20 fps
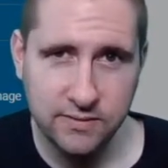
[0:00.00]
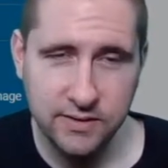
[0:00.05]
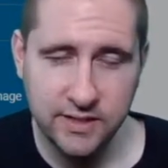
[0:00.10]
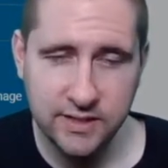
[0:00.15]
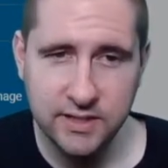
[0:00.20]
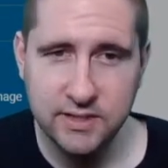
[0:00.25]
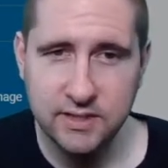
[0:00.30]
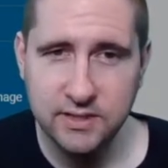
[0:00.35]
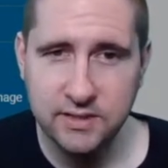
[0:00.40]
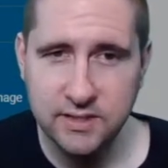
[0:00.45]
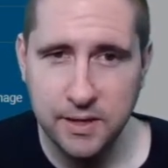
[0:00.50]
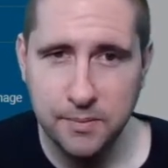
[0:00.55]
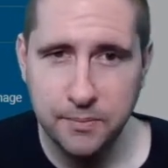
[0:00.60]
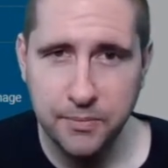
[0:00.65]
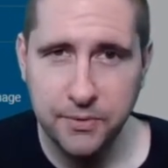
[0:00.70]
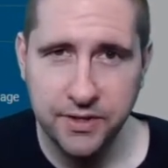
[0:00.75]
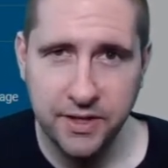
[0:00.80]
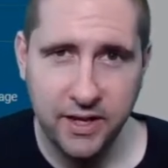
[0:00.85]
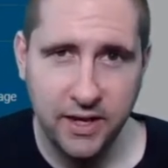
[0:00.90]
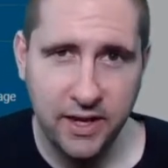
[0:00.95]
In this
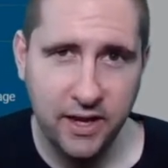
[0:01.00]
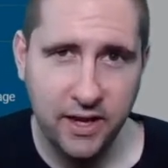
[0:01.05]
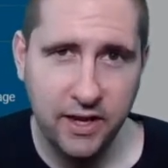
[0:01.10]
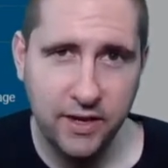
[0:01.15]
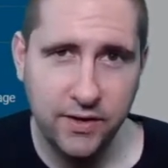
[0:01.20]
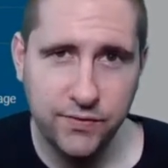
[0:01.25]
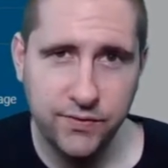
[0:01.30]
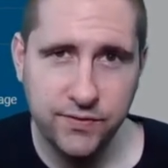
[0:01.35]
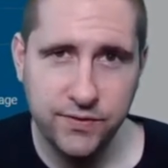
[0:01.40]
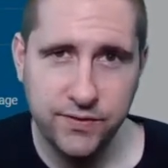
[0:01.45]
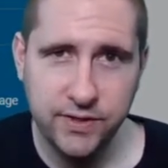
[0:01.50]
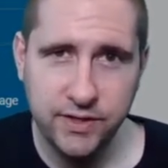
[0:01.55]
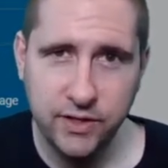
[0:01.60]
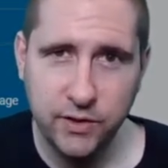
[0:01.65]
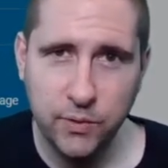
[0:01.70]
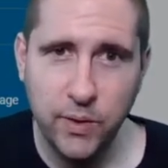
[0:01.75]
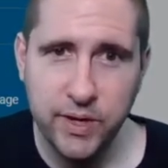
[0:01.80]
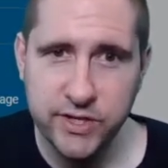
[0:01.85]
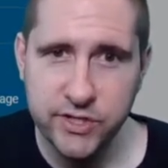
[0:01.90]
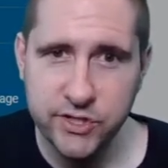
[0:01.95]
example, they have an
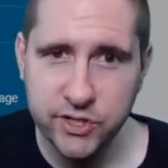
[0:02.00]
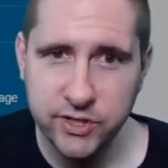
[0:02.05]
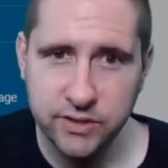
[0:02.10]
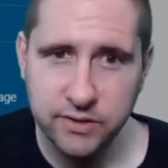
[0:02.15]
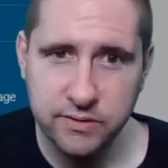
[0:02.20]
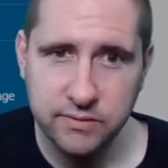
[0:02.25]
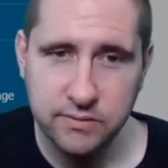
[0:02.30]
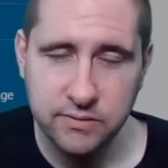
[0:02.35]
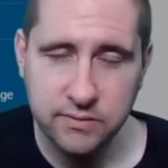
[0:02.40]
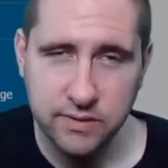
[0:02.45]
equation,